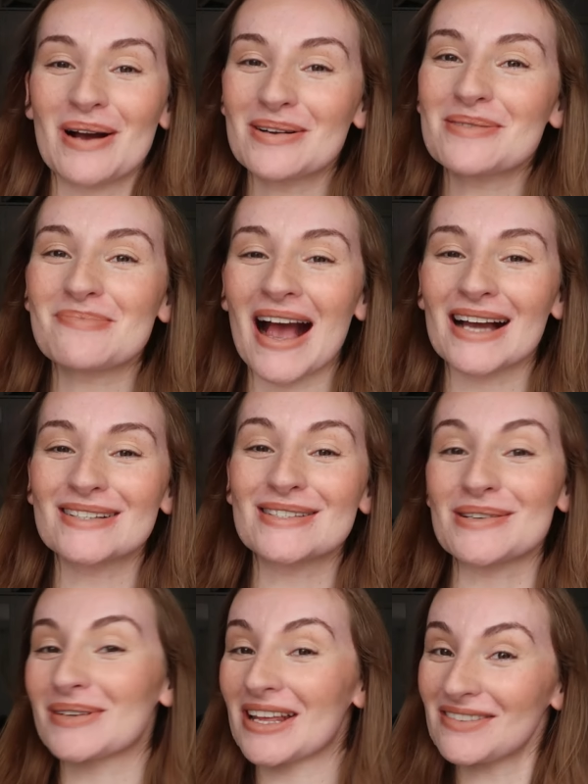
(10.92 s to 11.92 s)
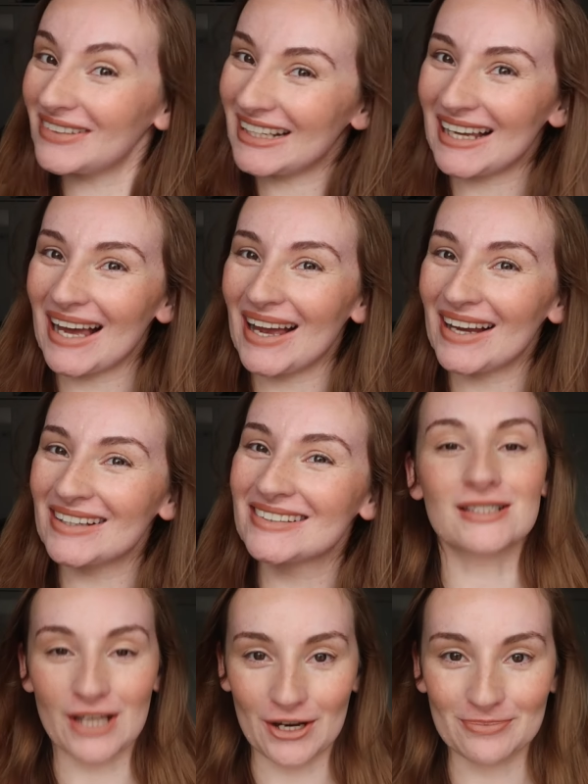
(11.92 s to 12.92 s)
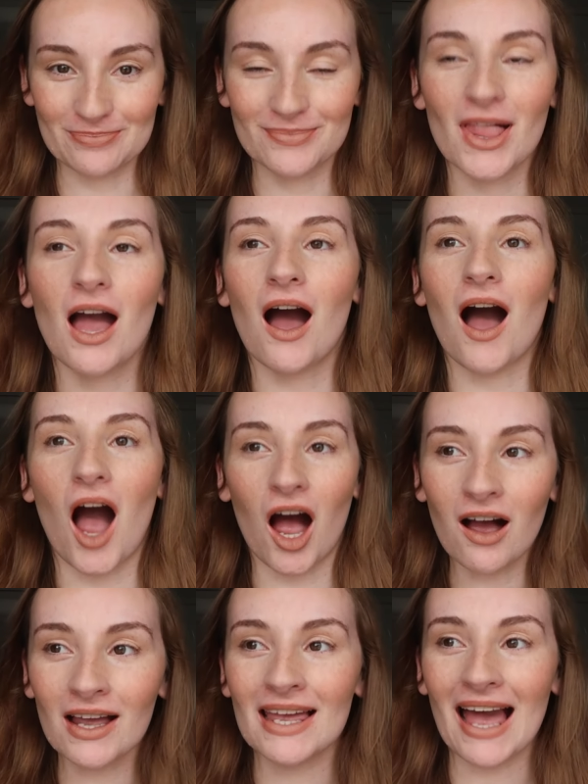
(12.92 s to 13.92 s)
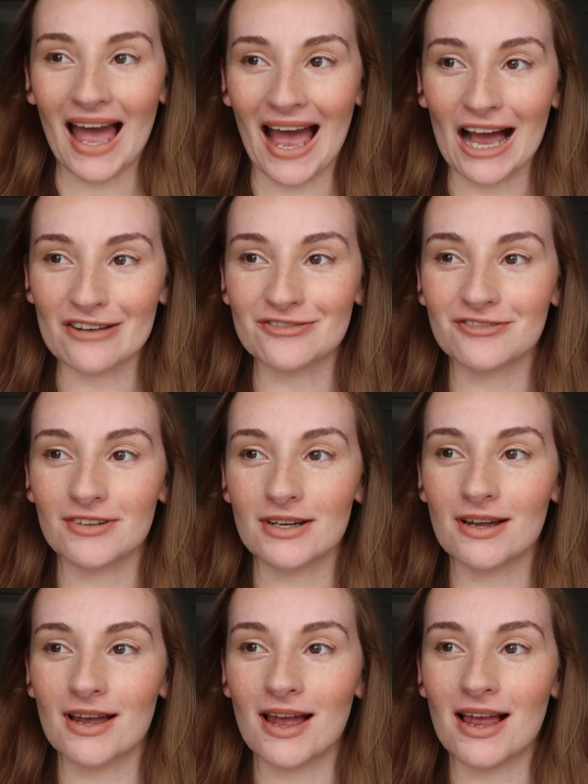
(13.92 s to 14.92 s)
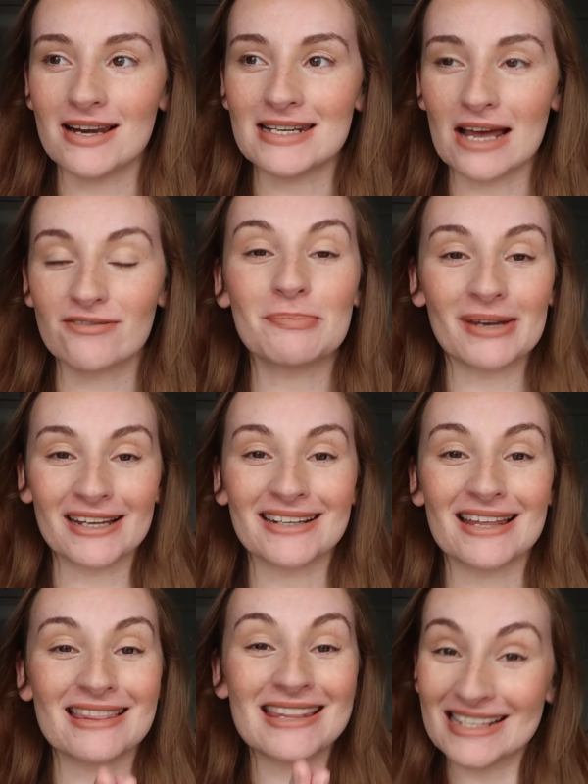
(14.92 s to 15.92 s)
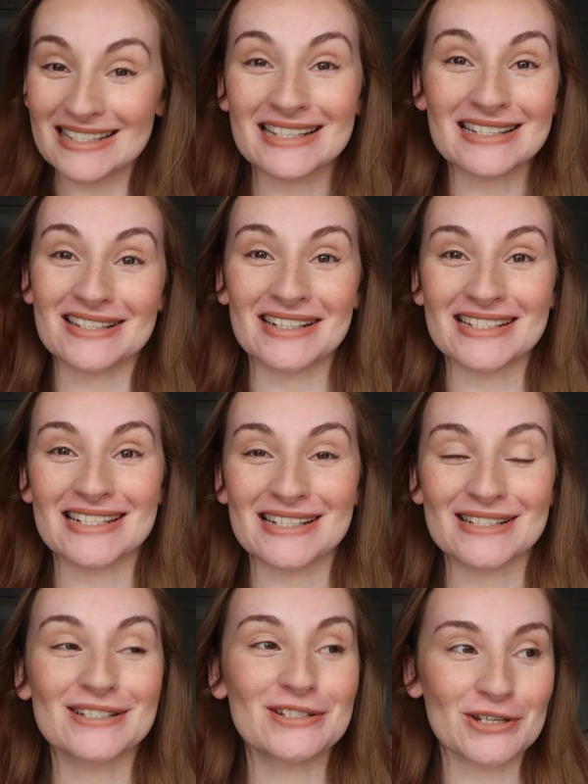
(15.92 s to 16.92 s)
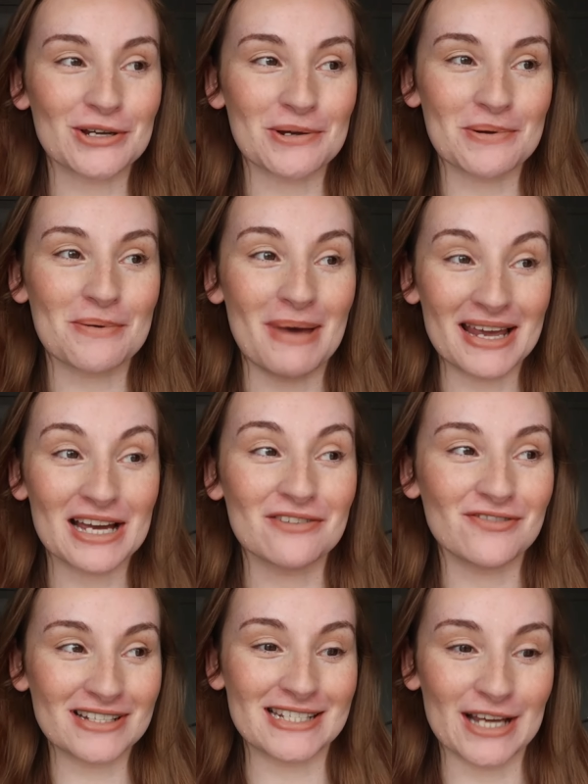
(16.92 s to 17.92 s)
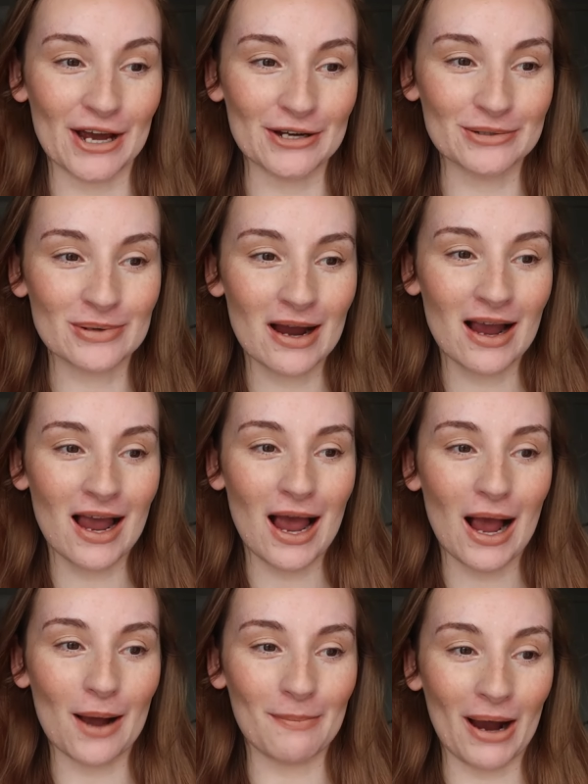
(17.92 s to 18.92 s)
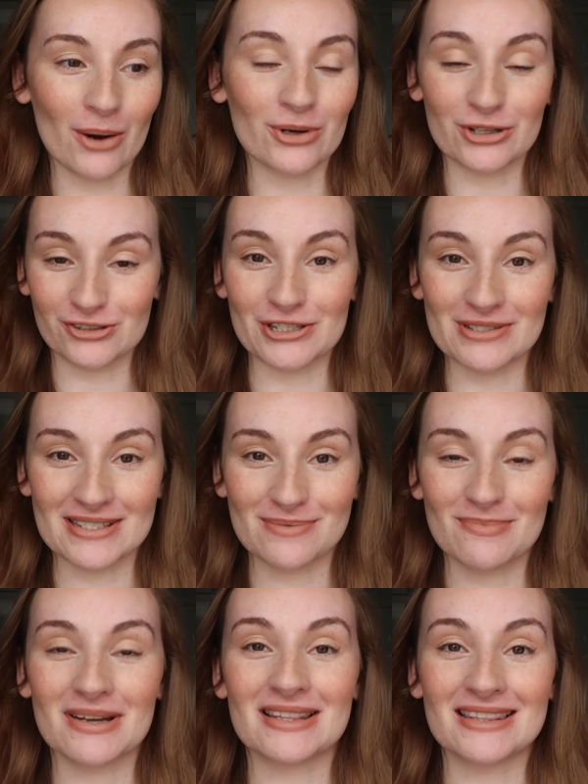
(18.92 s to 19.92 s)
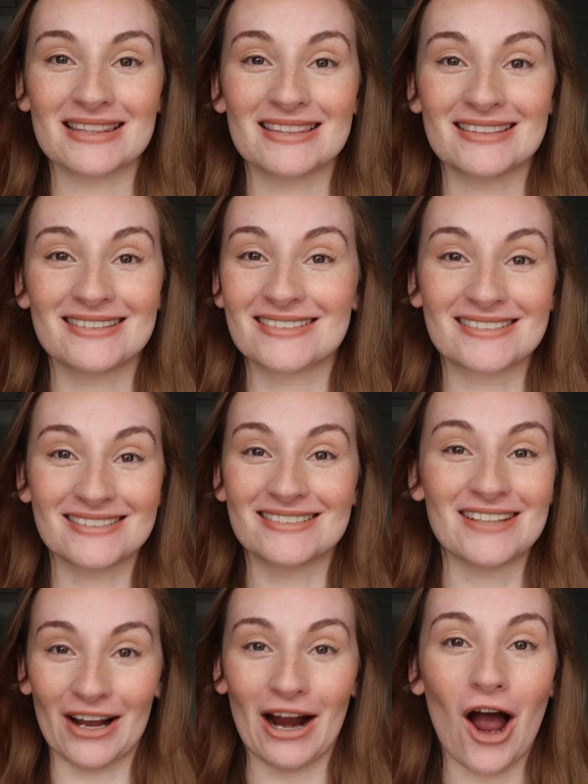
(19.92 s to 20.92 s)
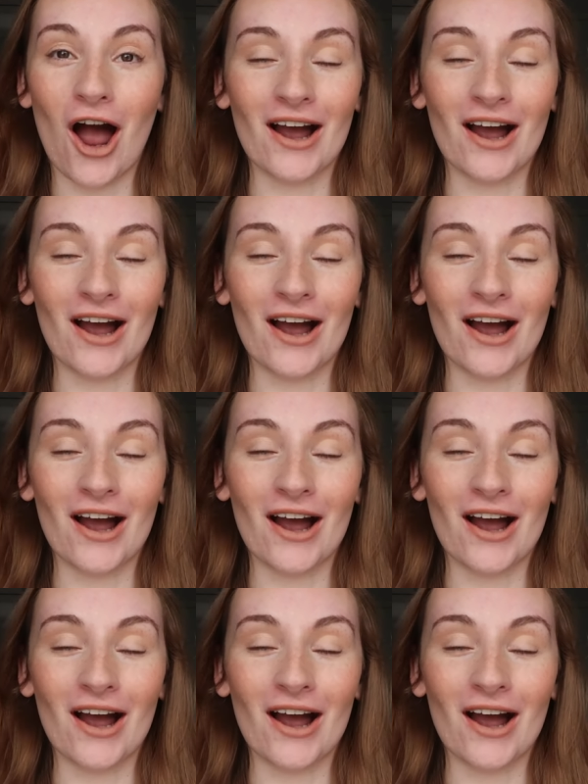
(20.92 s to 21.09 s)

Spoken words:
welcome back to another video. So I have never been this excited to make a video about a cruise. Like,